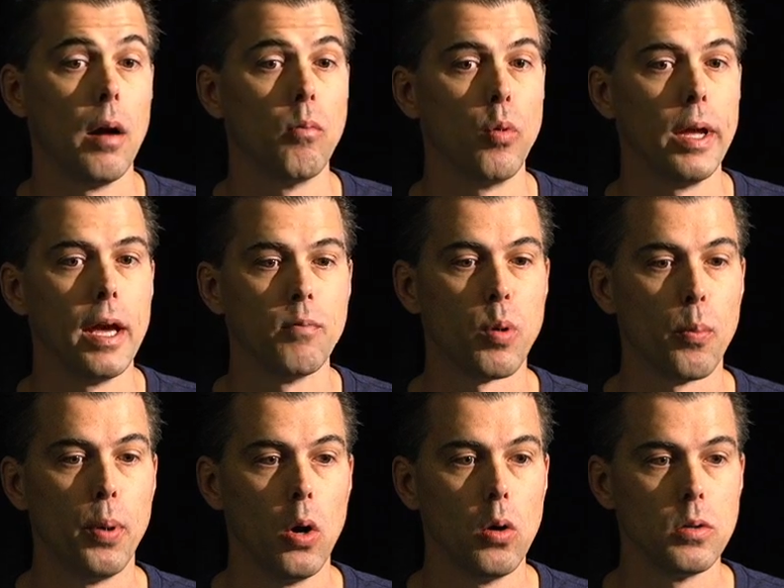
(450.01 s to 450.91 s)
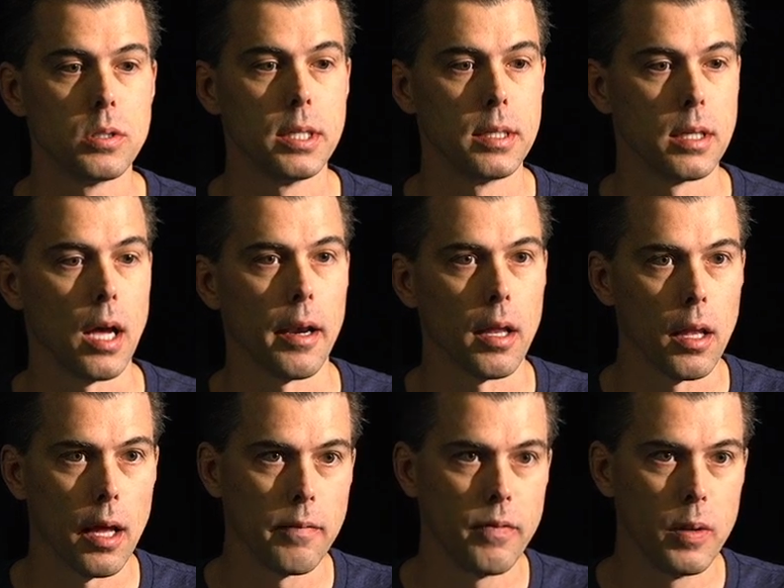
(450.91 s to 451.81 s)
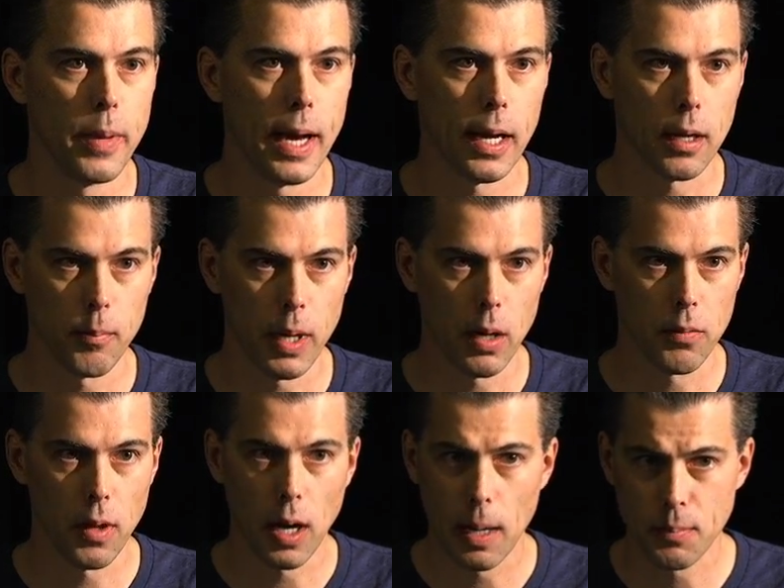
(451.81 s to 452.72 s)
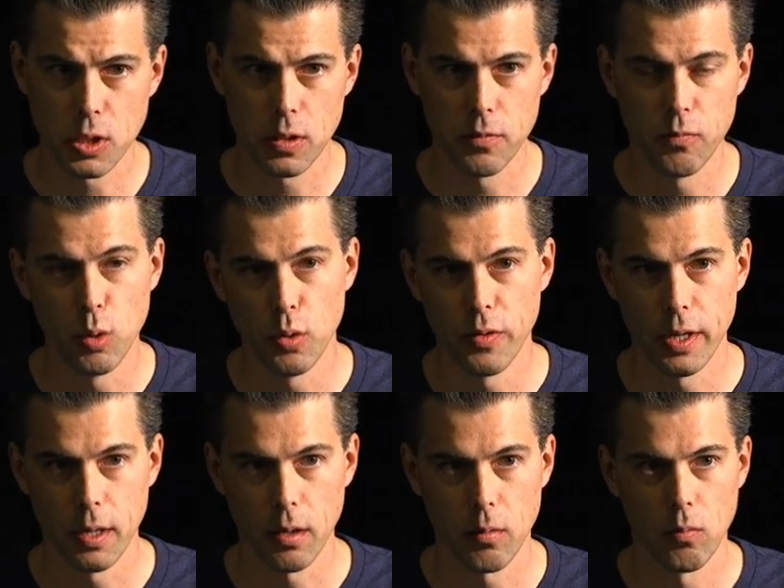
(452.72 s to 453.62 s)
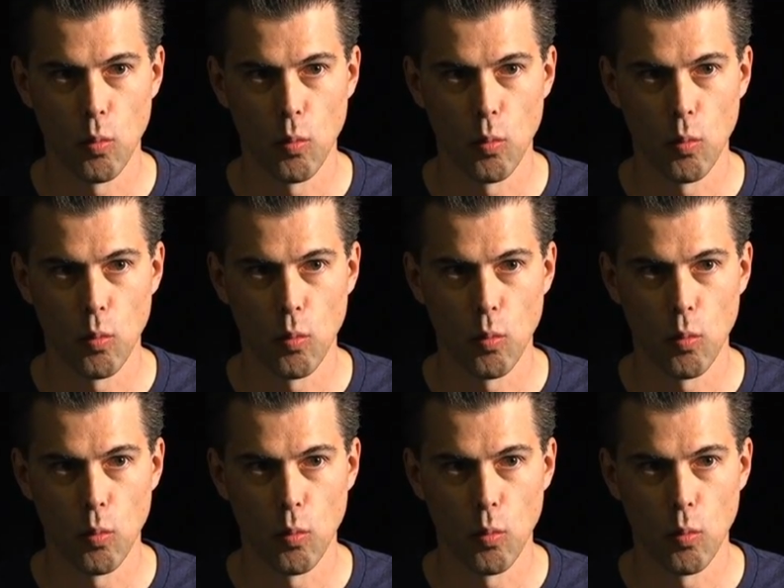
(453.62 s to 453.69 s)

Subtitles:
We have proposed and gotten a lot of feedback about the option of moving